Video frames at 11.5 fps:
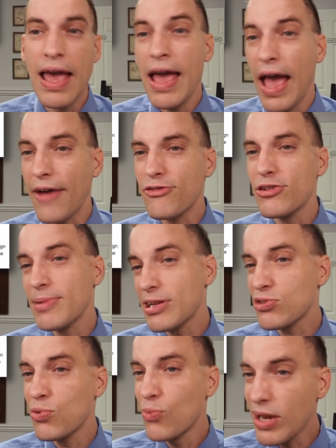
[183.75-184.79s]
After
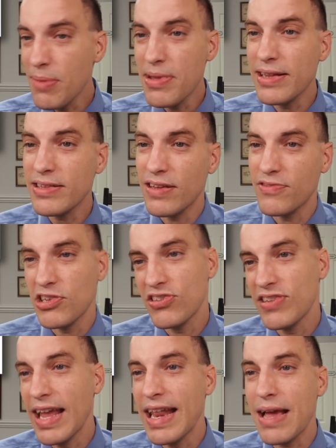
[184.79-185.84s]
about 20 minutes of just
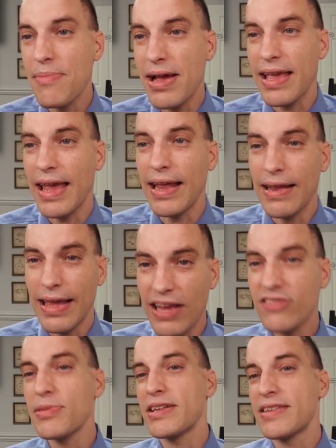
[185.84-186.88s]
standing at my gate, he
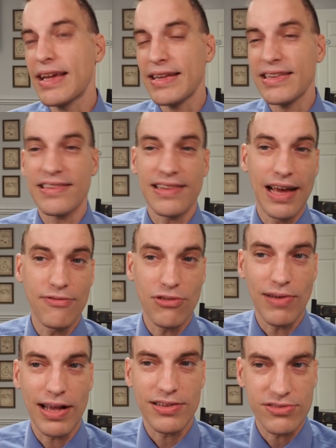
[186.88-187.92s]
gives me a ticket to sign for
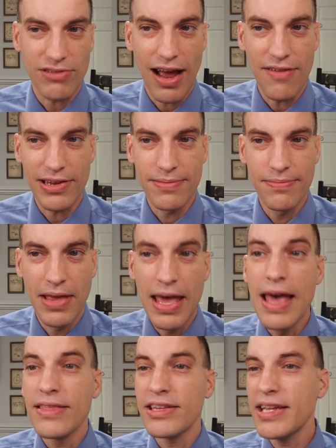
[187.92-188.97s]
reckless driving.
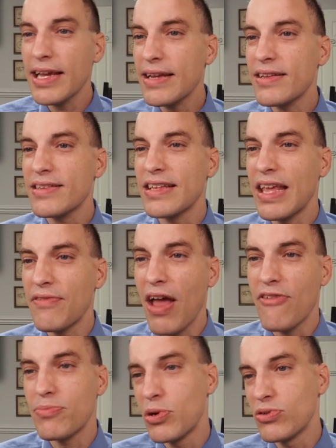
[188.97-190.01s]
The ticket doesn't even
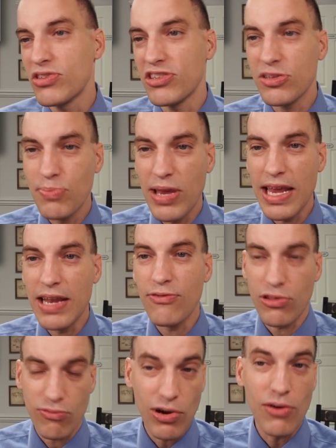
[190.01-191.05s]
have a posted speed for
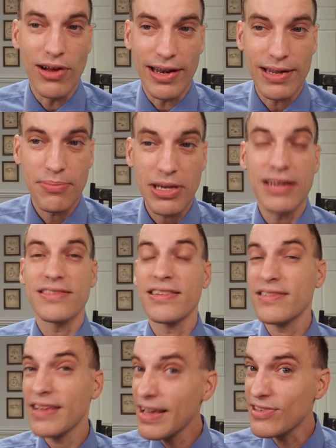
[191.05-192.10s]
the road on it because
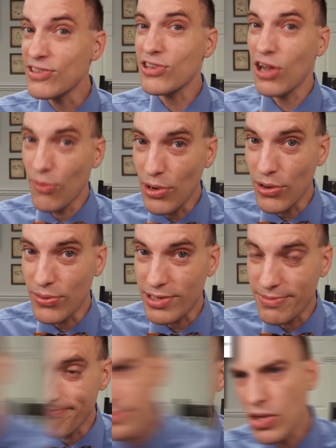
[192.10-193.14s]
this isn't a road.
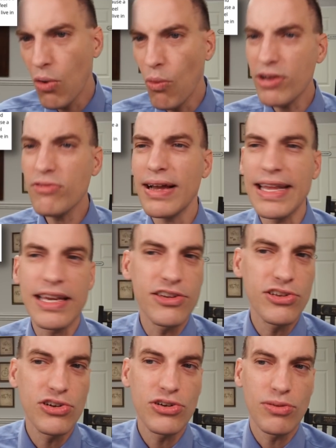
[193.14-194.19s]
What do I need to
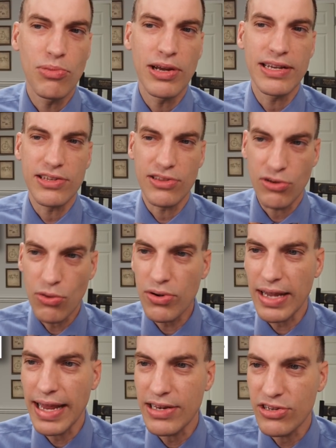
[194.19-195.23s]
do to bring to the court
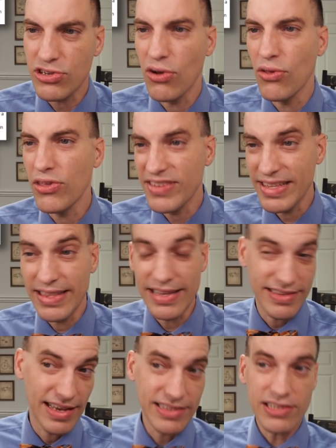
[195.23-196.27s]
date to show that
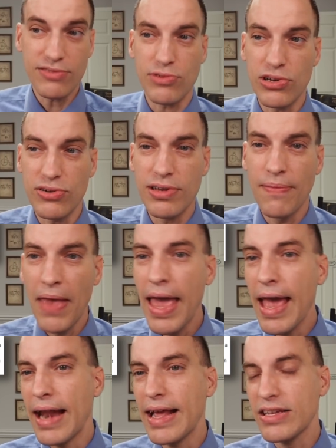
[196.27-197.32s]
this isn't a road
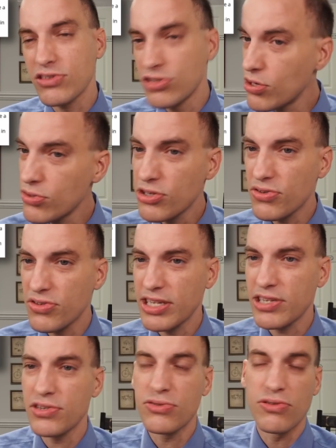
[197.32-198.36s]
and he has no
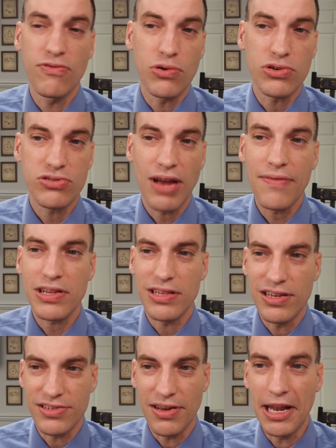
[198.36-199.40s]
jurisdiction to enforce traffic
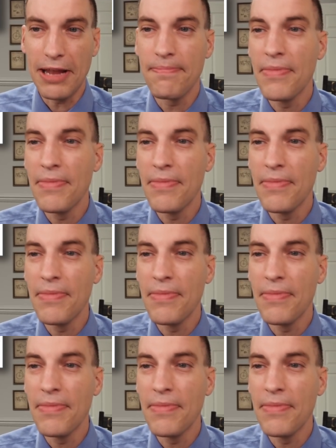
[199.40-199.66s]
laws on it?